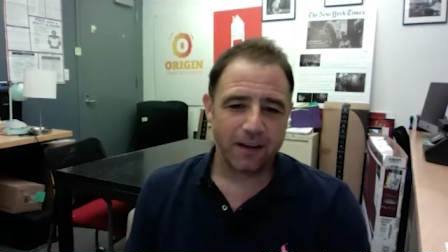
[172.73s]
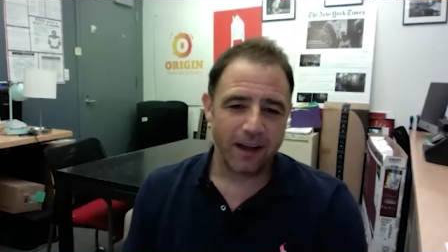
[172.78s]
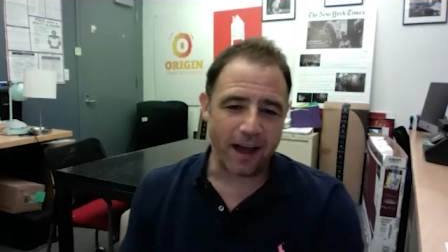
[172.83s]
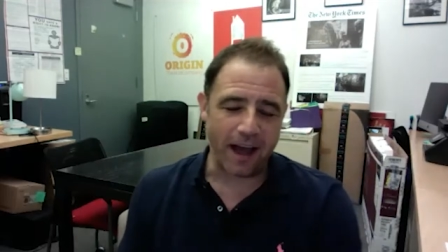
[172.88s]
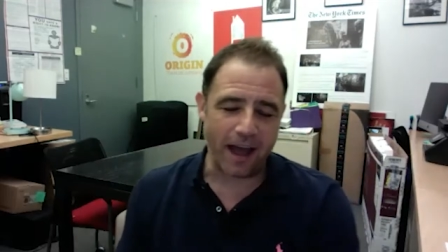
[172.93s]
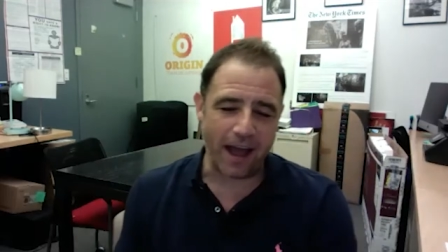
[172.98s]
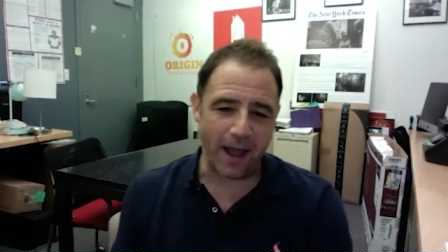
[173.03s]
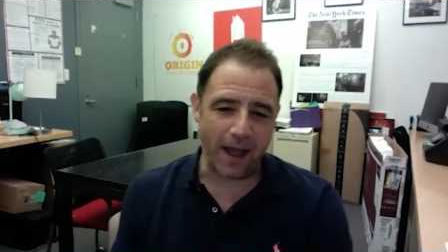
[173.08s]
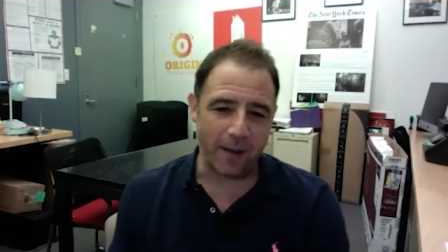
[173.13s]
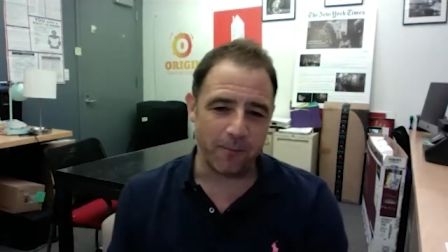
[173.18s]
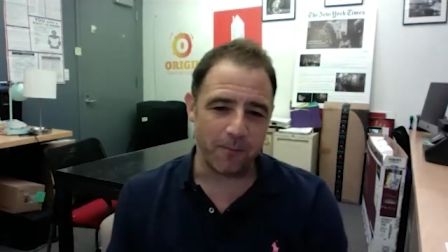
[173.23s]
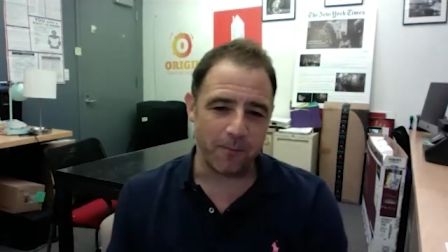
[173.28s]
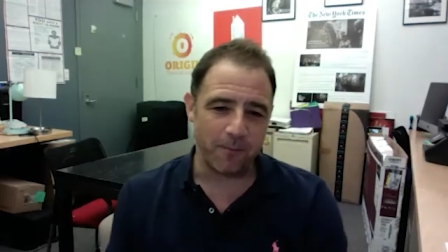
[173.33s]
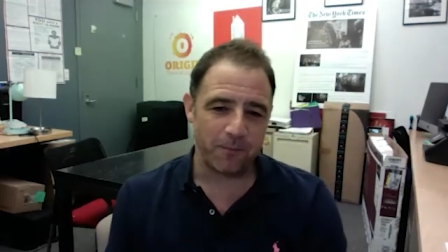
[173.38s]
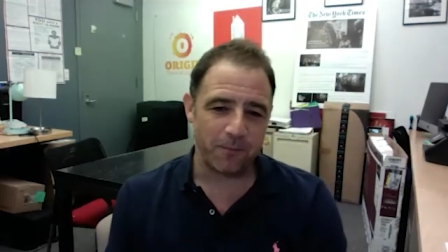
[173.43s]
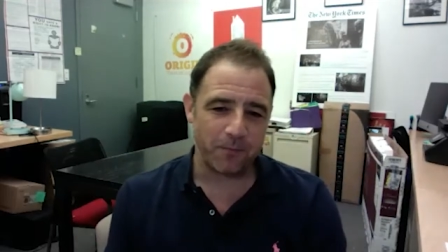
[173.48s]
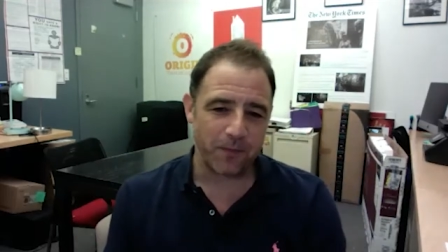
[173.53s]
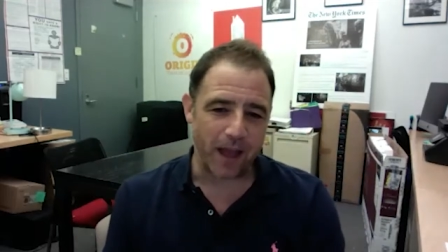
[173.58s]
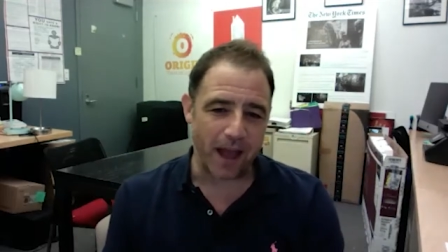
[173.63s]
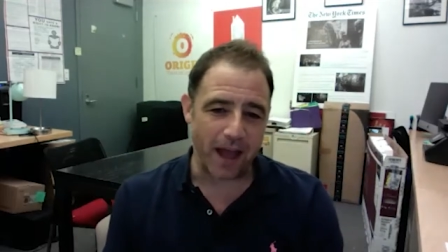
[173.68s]
And
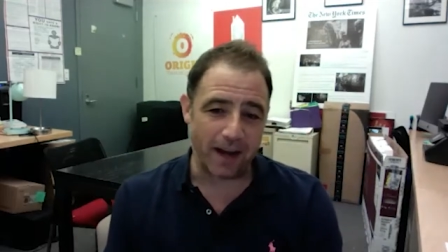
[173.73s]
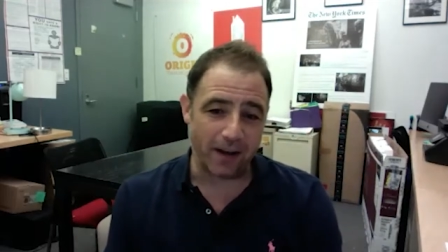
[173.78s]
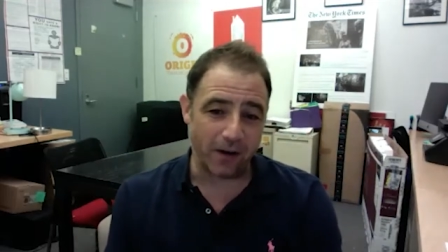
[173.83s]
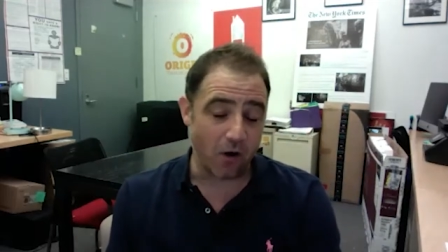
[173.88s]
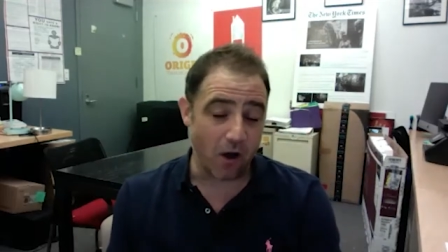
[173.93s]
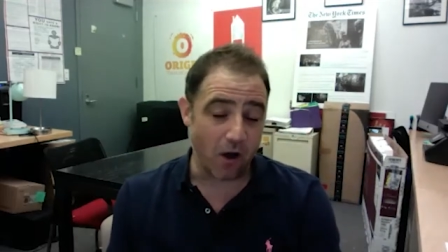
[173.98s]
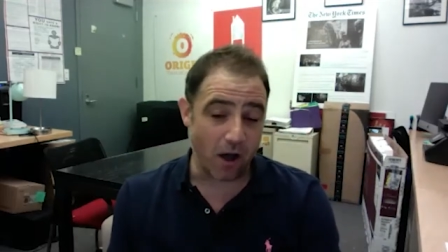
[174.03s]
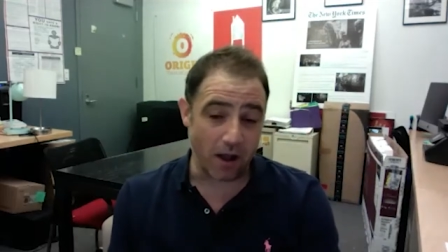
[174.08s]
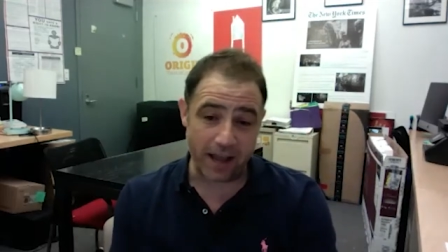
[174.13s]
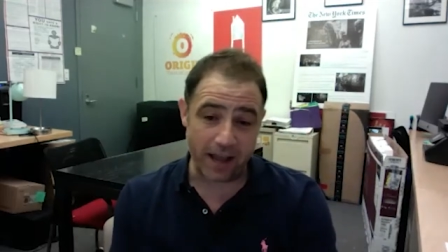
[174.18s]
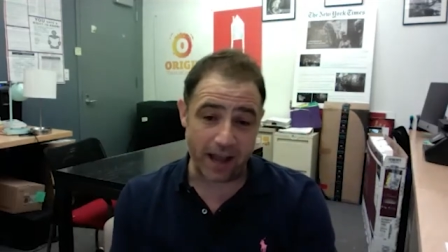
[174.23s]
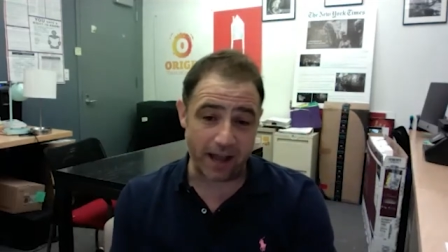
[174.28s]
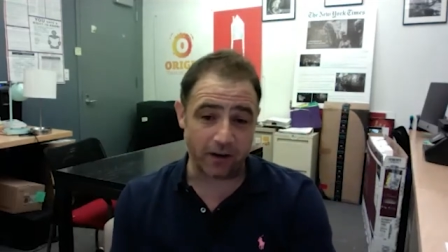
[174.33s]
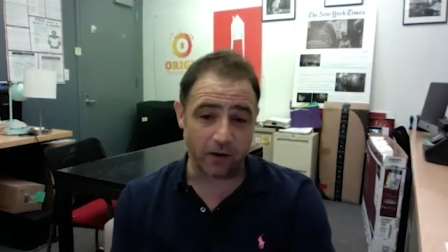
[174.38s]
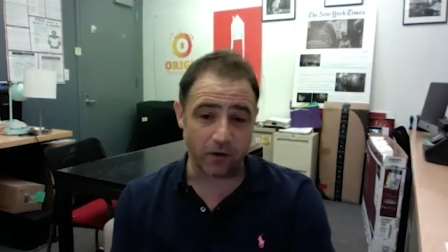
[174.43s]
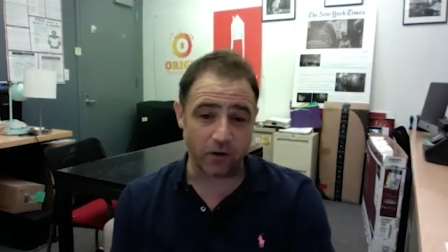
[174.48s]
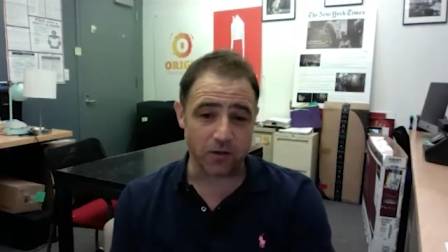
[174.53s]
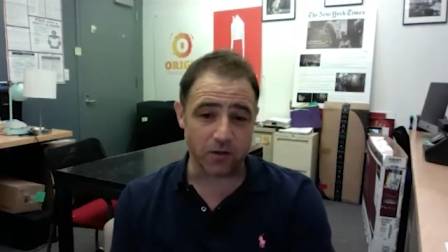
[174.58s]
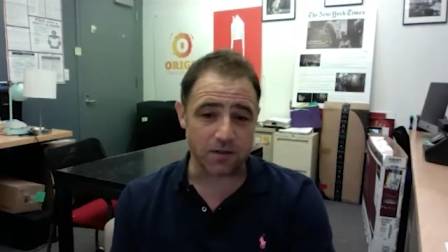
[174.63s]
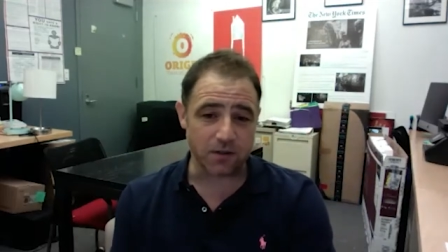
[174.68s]

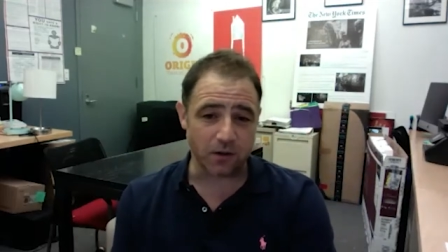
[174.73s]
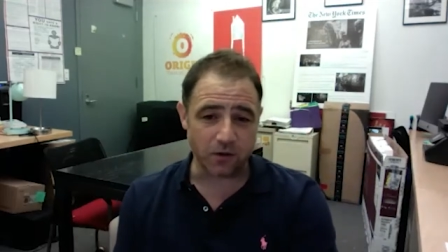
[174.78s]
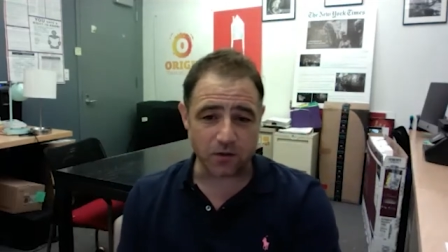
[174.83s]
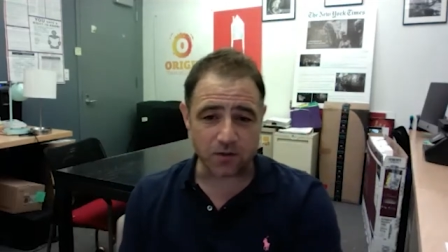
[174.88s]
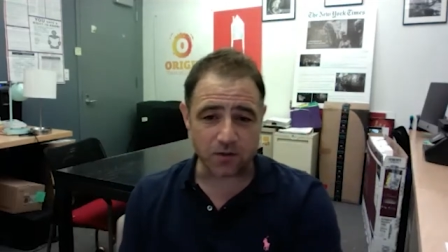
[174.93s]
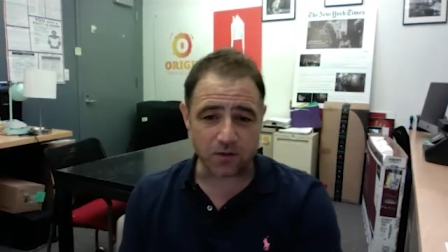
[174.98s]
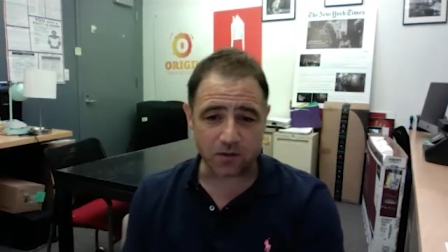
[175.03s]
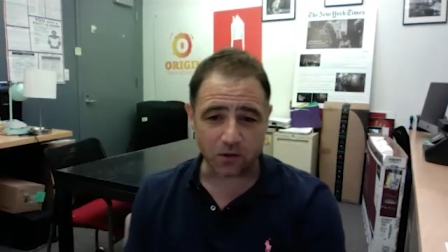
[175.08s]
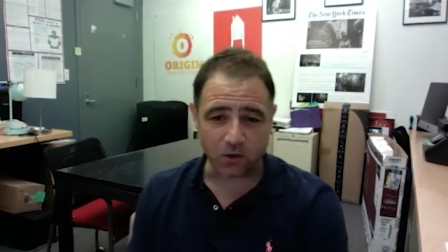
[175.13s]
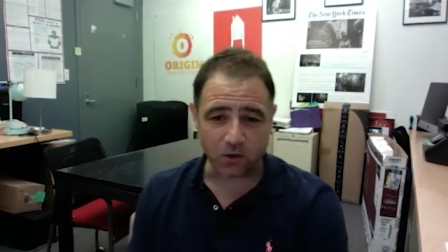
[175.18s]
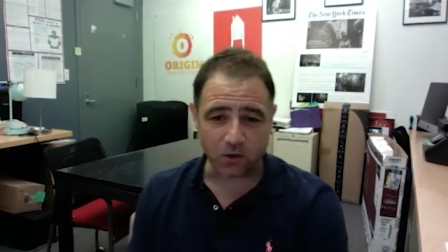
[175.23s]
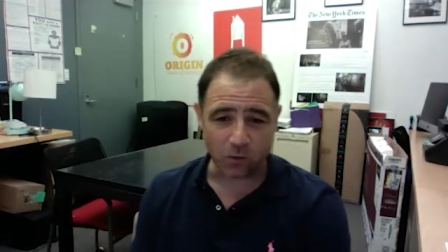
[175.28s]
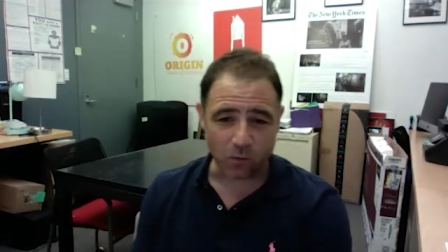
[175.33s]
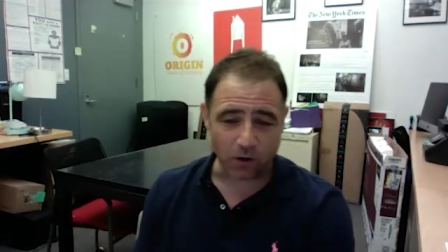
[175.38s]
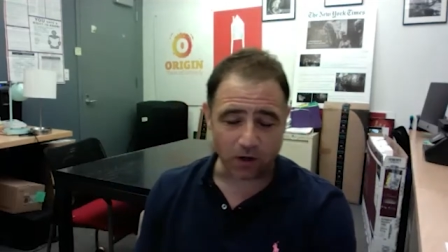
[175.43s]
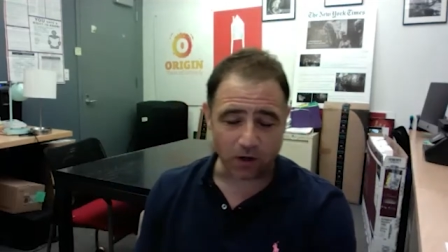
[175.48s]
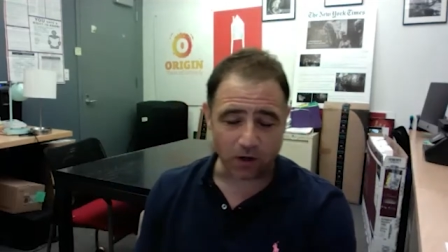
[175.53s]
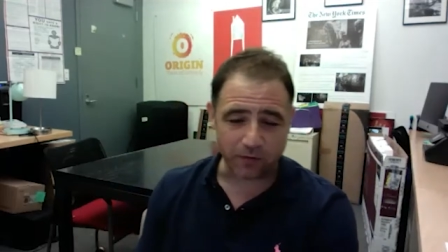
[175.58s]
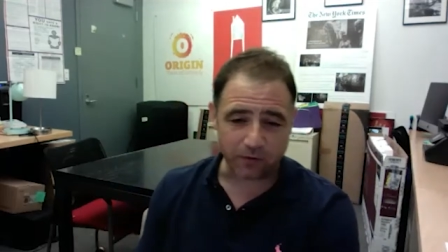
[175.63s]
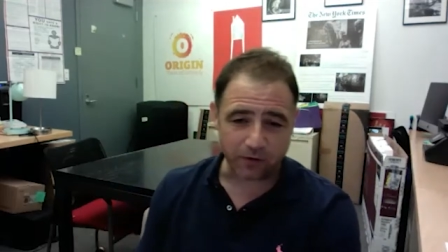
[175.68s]
they're just such a
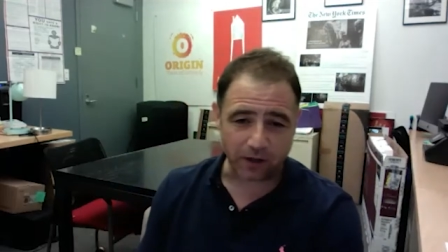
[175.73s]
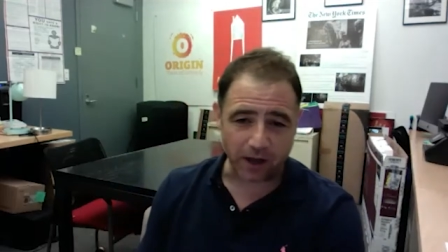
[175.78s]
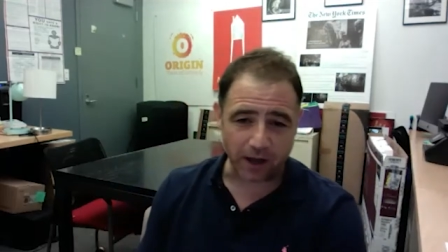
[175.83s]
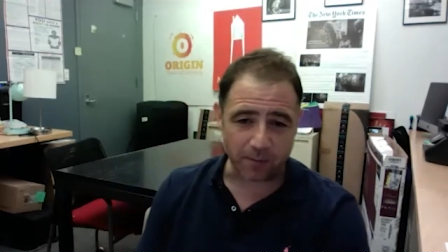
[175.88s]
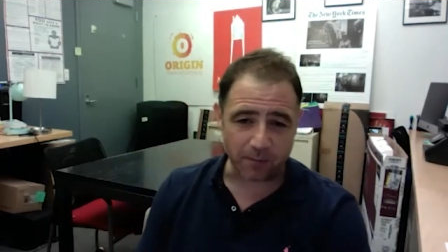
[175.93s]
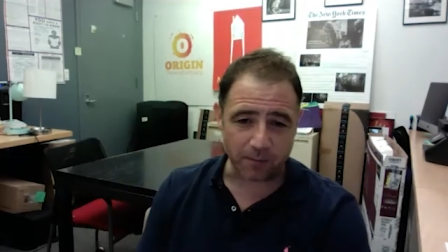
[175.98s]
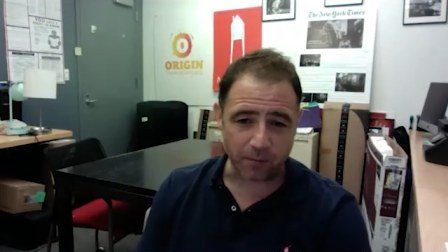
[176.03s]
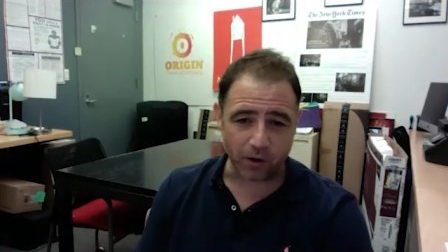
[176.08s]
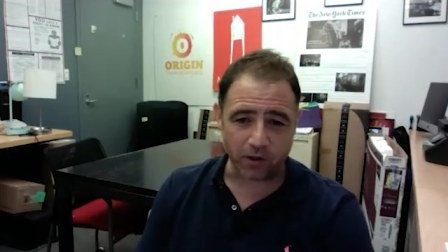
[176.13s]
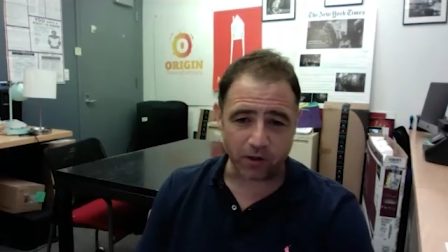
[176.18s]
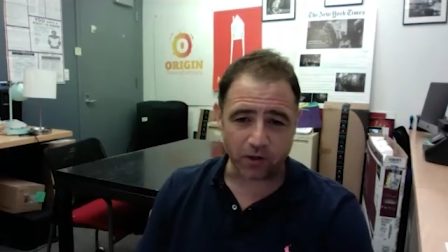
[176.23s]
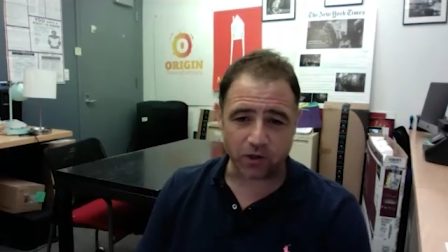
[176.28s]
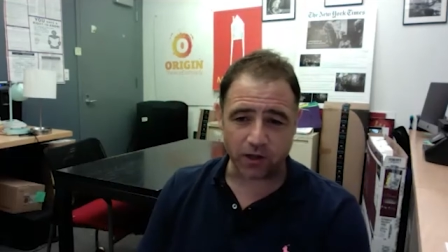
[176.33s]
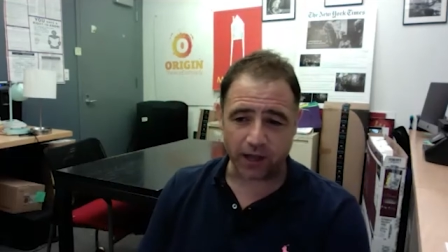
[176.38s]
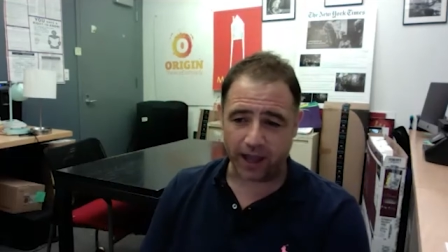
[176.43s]
wonderful kind of bunch.